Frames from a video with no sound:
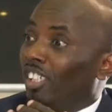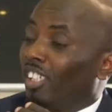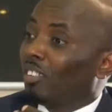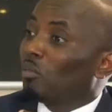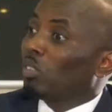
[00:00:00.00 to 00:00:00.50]

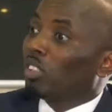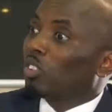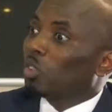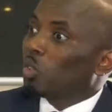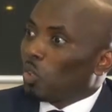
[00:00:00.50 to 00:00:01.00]

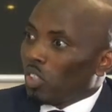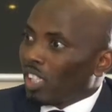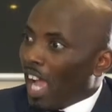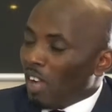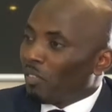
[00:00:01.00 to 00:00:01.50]
you don't
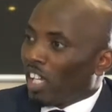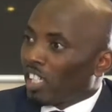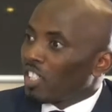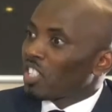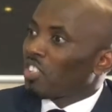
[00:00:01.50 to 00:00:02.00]
have an
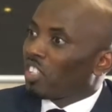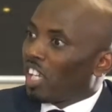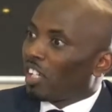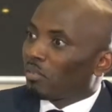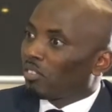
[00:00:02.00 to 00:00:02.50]
answer
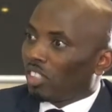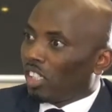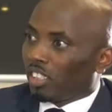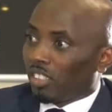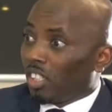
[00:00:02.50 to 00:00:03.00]

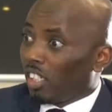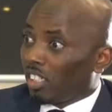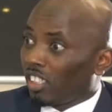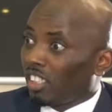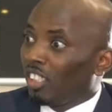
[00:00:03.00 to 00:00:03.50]
there and then.